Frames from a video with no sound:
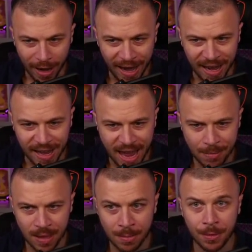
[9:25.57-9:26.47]
In
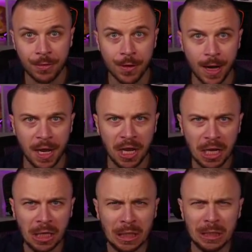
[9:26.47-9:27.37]
game number three,
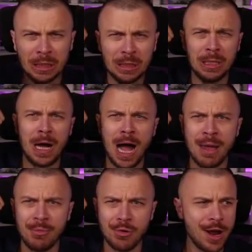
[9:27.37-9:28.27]

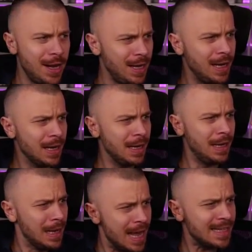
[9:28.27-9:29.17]
I'm ready.
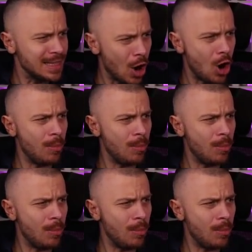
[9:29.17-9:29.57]
Let's go,